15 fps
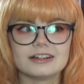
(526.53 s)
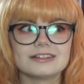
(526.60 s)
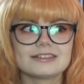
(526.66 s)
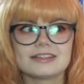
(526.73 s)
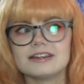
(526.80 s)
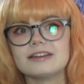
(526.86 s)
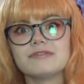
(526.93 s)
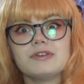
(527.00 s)
and
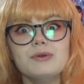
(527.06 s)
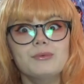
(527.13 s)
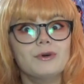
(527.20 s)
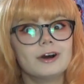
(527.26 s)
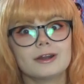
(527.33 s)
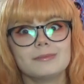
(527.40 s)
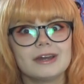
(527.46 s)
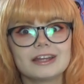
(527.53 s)
seeing if you
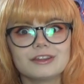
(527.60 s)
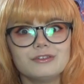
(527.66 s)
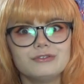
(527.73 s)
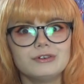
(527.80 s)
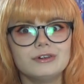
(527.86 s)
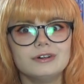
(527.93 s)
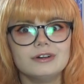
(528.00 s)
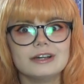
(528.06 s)
want to make the
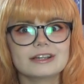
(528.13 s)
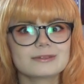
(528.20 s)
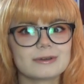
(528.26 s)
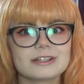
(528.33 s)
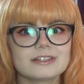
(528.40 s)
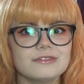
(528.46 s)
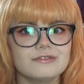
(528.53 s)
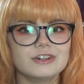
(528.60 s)
full
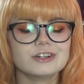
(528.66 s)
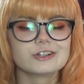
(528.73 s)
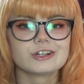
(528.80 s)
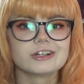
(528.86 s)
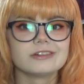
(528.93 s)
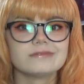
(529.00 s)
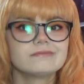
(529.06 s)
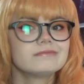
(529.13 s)
expensive
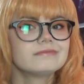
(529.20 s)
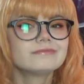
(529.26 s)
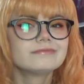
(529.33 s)
version.